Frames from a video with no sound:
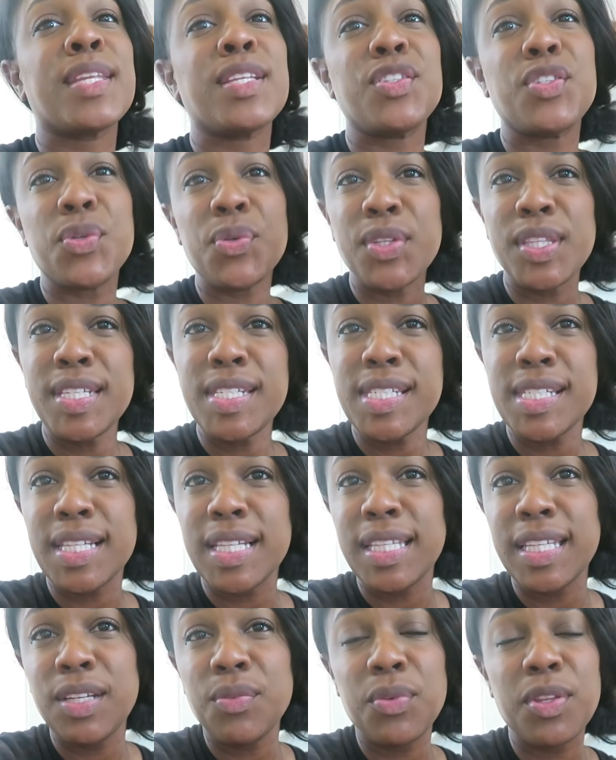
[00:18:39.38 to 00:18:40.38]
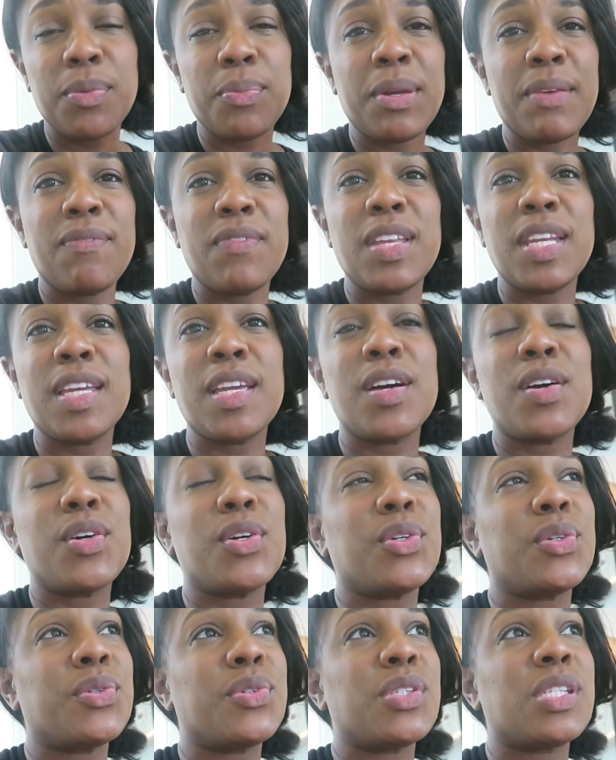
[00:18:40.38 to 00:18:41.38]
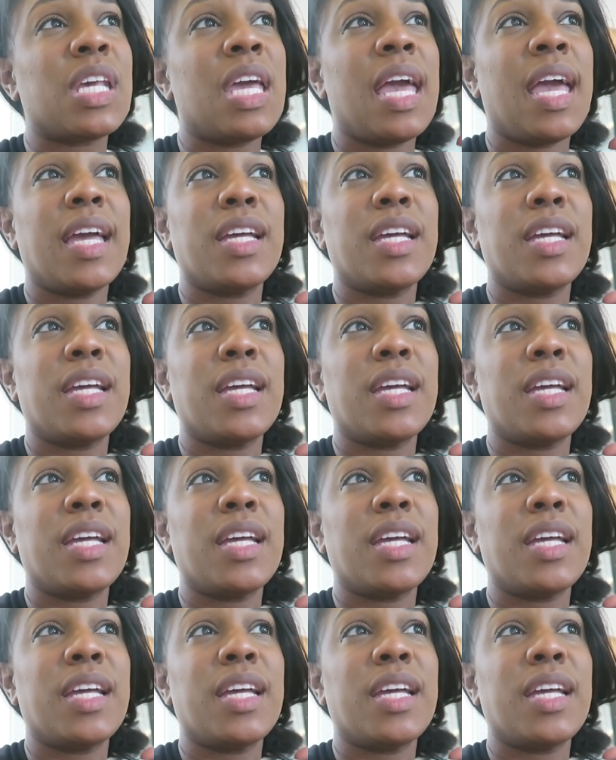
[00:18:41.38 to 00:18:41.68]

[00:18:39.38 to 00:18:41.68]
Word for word: doing these clean with me videos